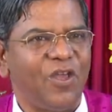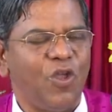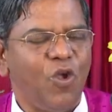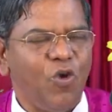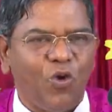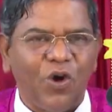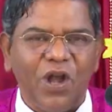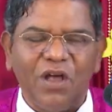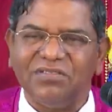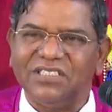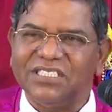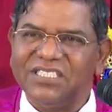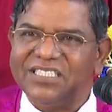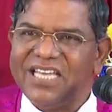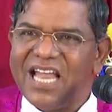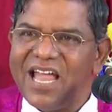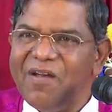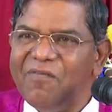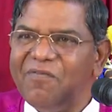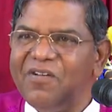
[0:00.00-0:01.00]
You could have
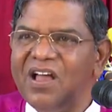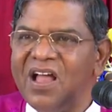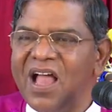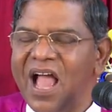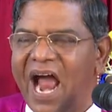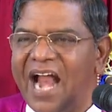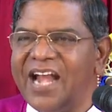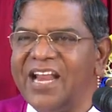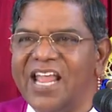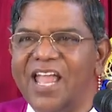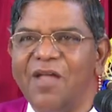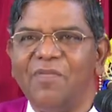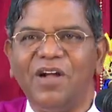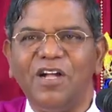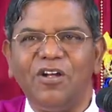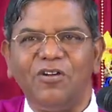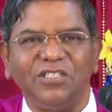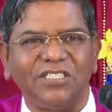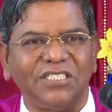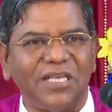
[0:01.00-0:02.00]
saved and
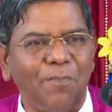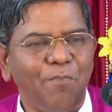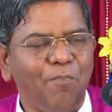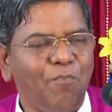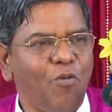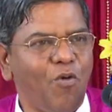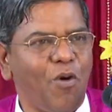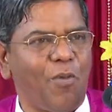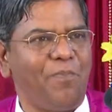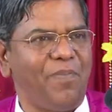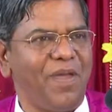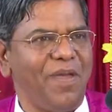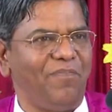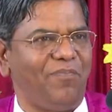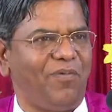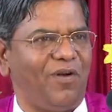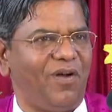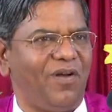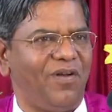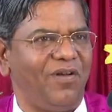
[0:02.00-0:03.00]
given to some poor
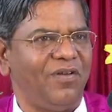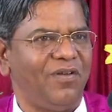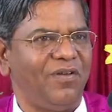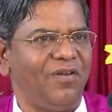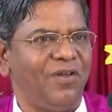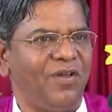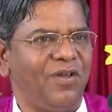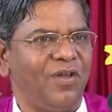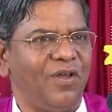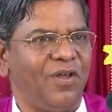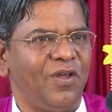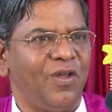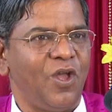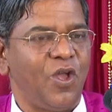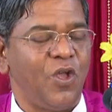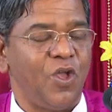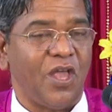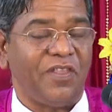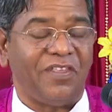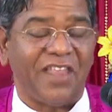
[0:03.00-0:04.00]
people.
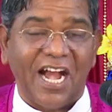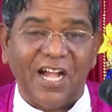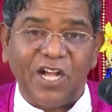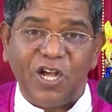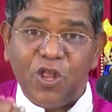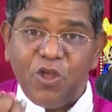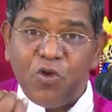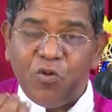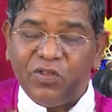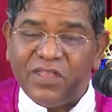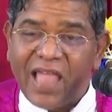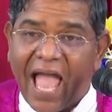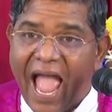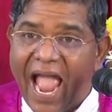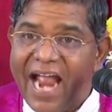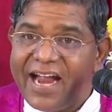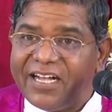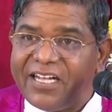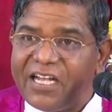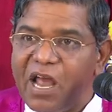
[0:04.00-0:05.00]
That the
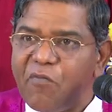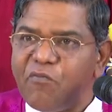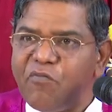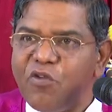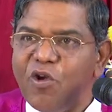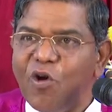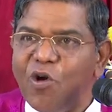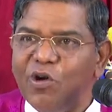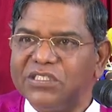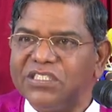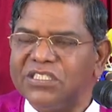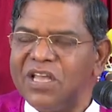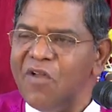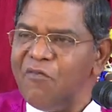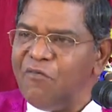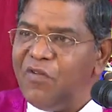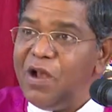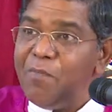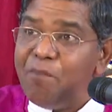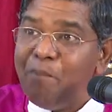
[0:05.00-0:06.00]
act of yours
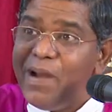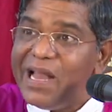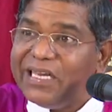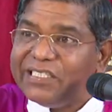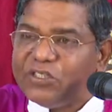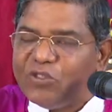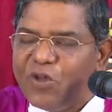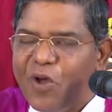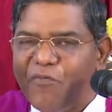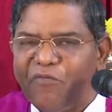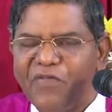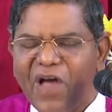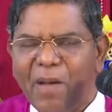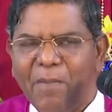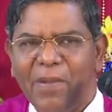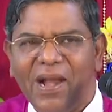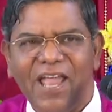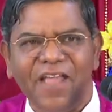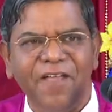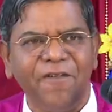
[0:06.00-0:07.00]
will bless your
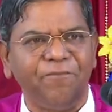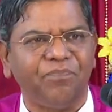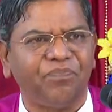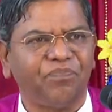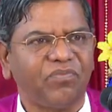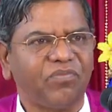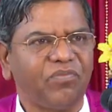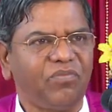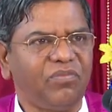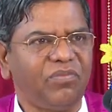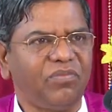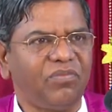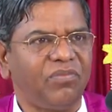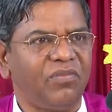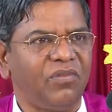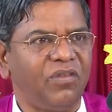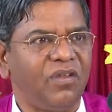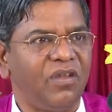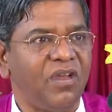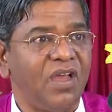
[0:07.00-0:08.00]
family.
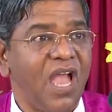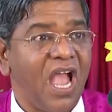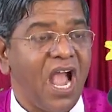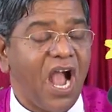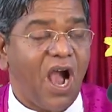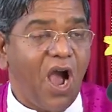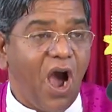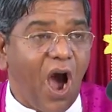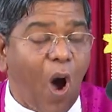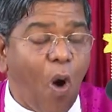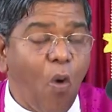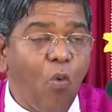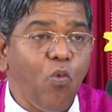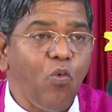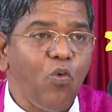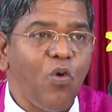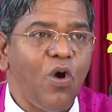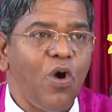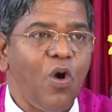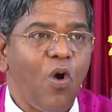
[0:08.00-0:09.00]

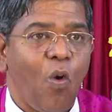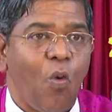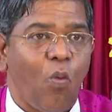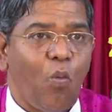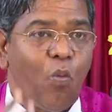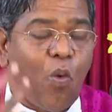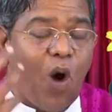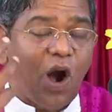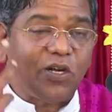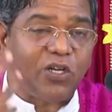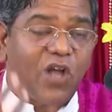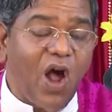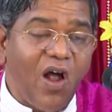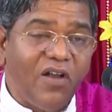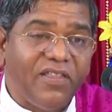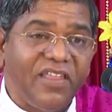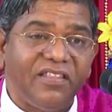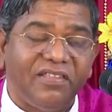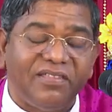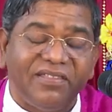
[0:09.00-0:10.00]
How, what
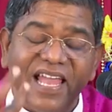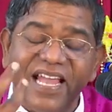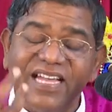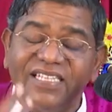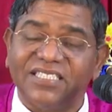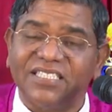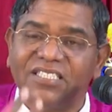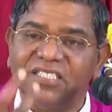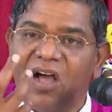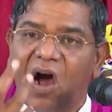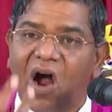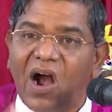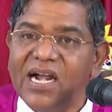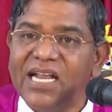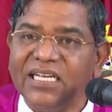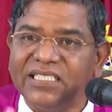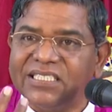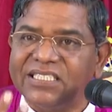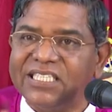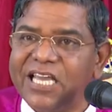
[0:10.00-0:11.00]
all the things
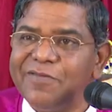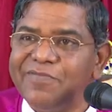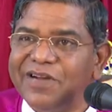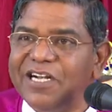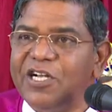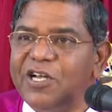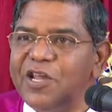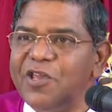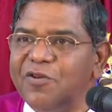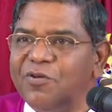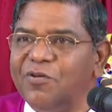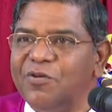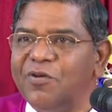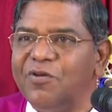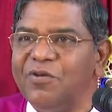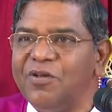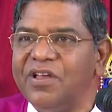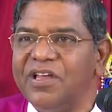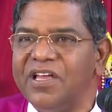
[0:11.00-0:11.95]
God has given to you